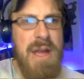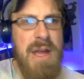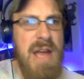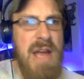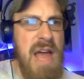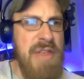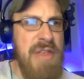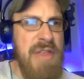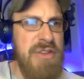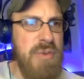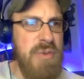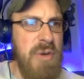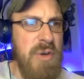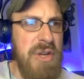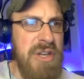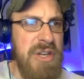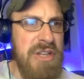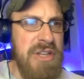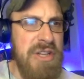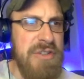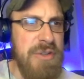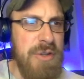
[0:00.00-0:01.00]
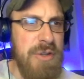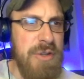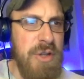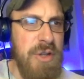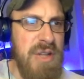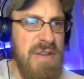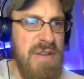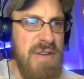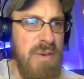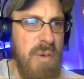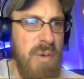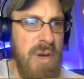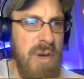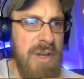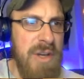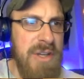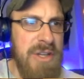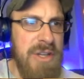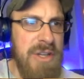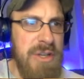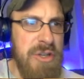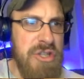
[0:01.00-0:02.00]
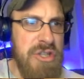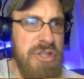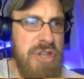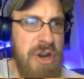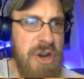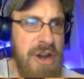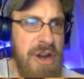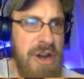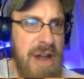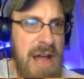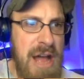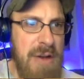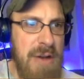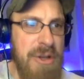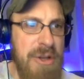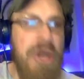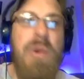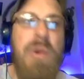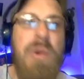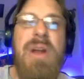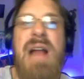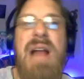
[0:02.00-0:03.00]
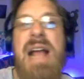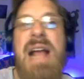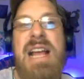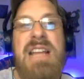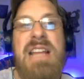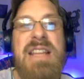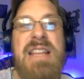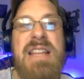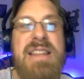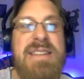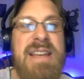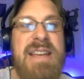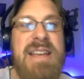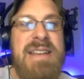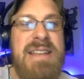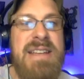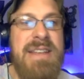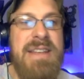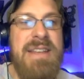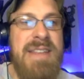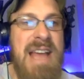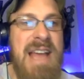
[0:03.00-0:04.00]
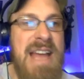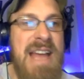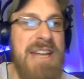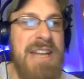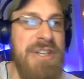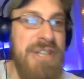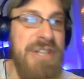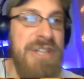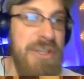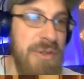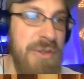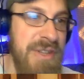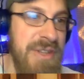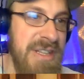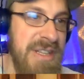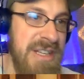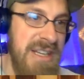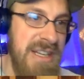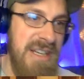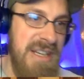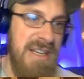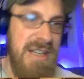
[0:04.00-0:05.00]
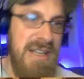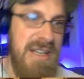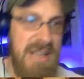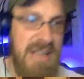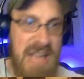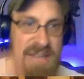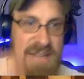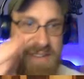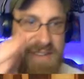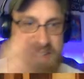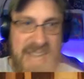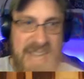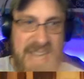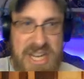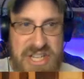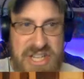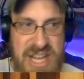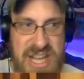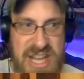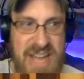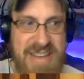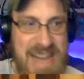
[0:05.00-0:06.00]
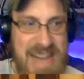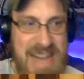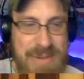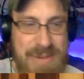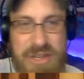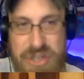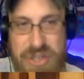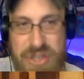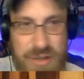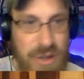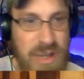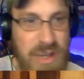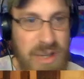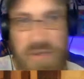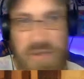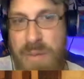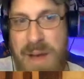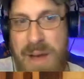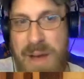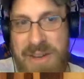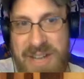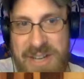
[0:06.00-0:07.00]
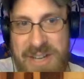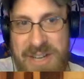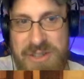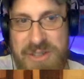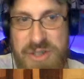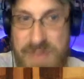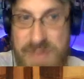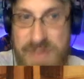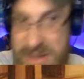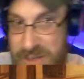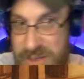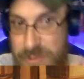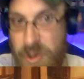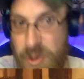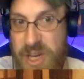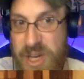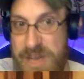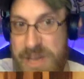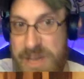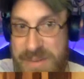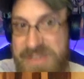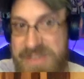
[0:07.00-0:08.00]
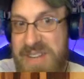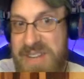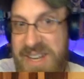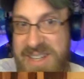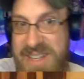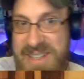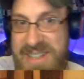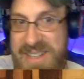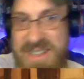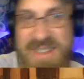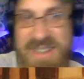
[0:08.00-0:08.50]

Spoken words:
And this one is your low level one. You're starting out. You know what? I kind of like this idea that you didn't do the investigation ahead of time because you're low level bounty hunters. You made the rookie mistake.